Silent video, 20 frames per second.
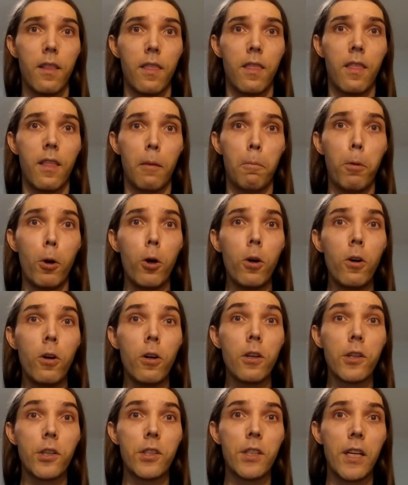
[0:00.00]
The
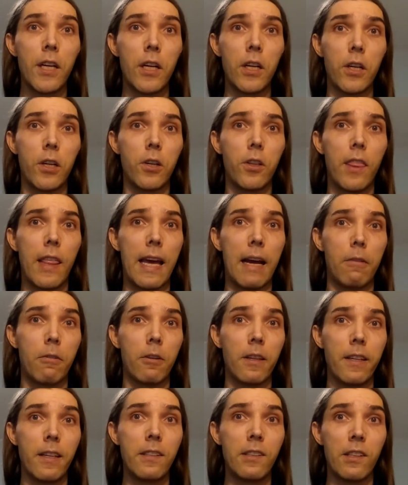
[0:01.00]
poll showed that
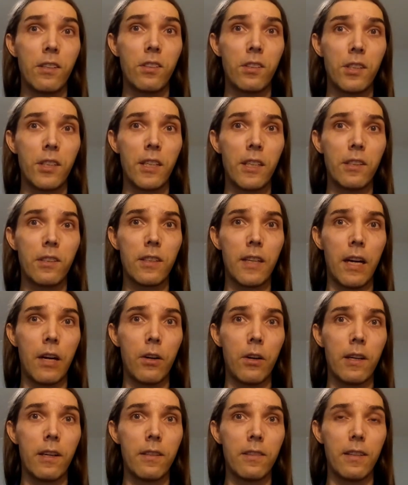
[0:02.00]
religious
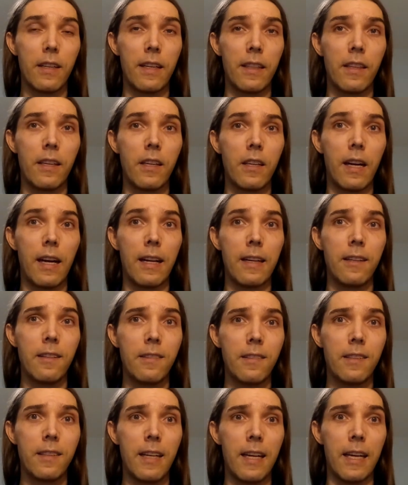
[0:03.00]
churchgoers in the
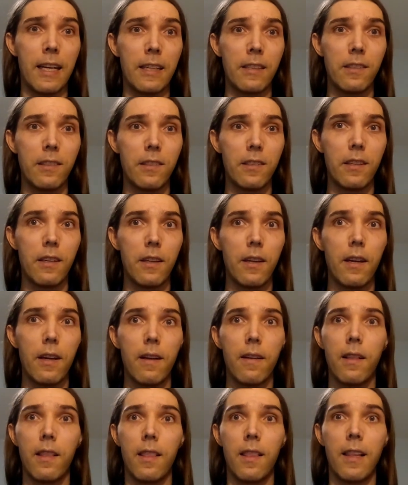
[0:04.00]
United States,
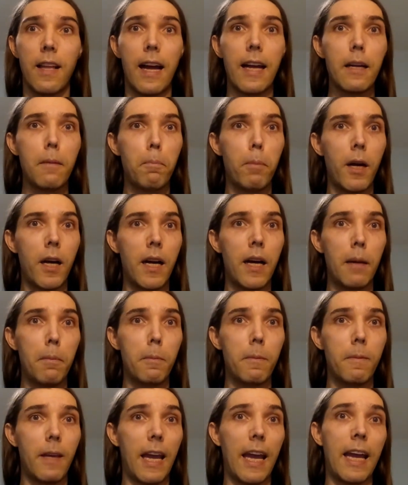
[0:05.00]
like
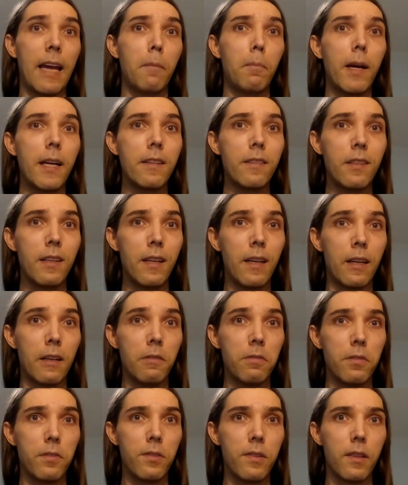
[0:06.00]
Bob and
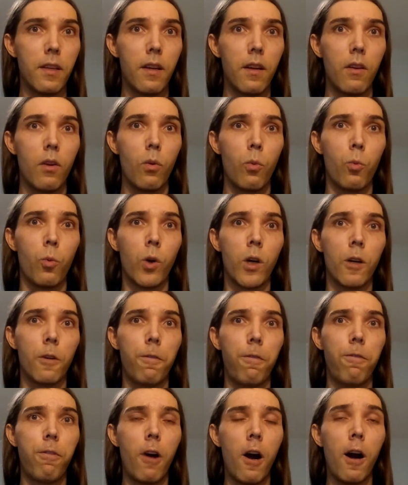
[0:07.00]
myself, were
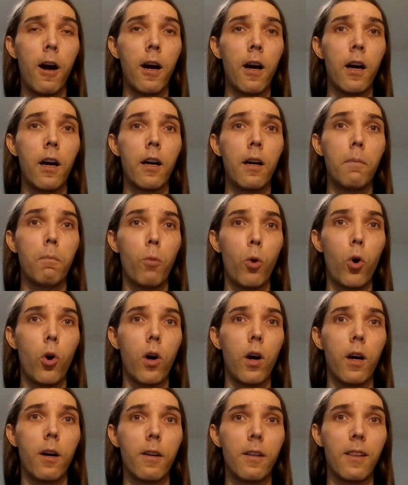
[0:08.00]
far
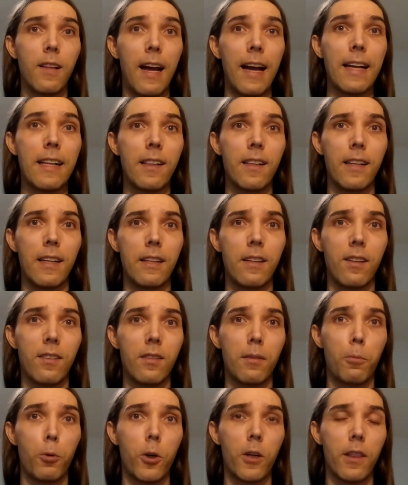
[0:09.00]
more likely to
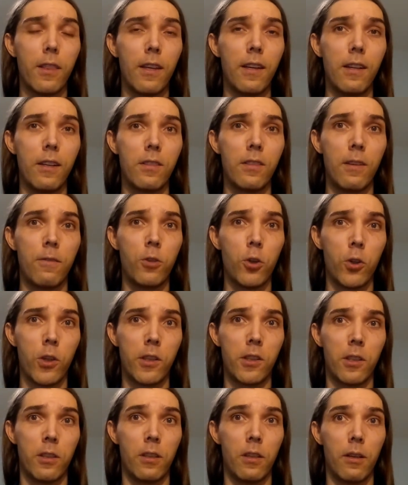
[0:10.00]
support the use of
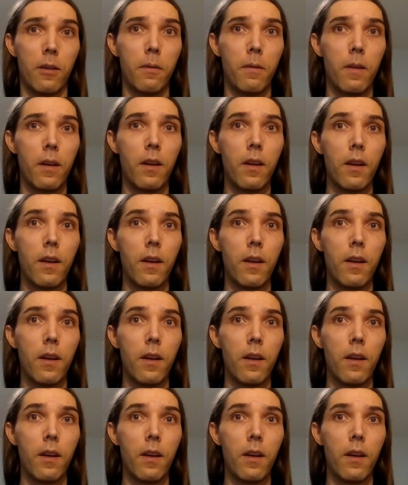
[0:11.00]
torture.